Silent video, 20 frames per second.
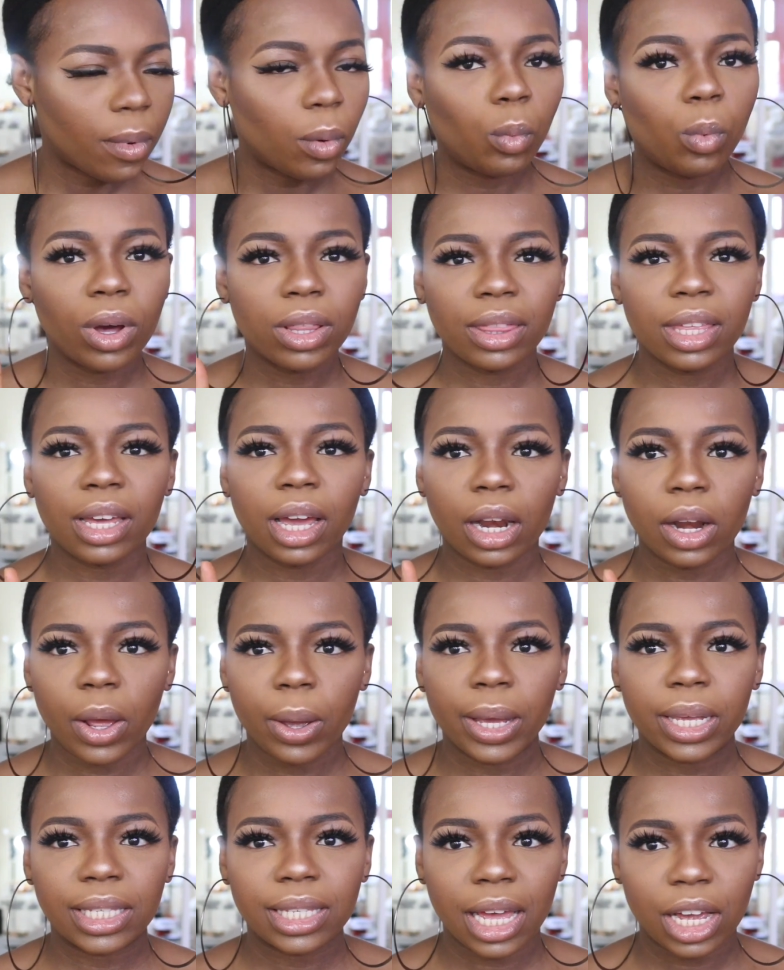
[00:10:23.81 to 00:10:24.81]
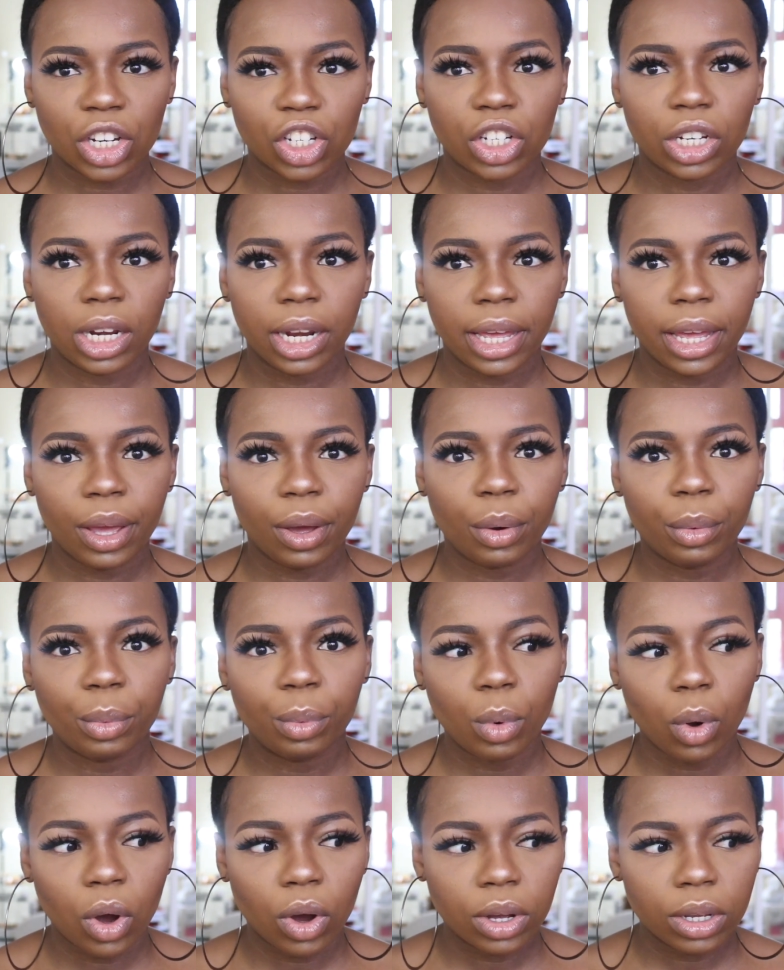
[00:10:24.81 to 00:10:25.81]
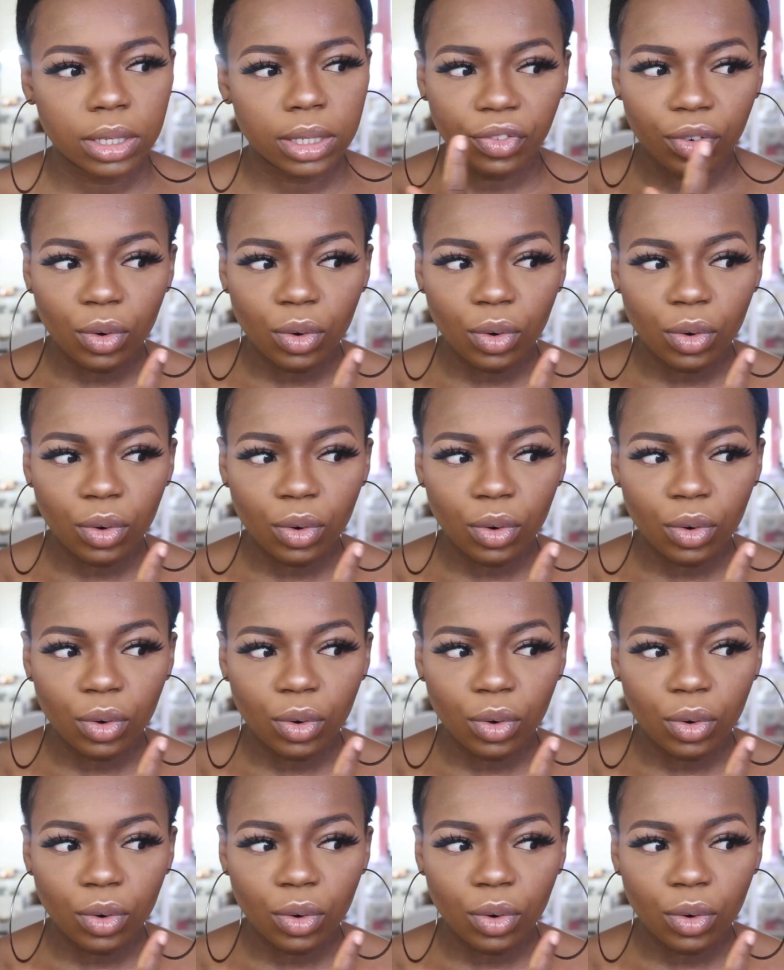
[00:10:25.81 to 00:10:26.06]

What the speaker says: One thing I noticed actually was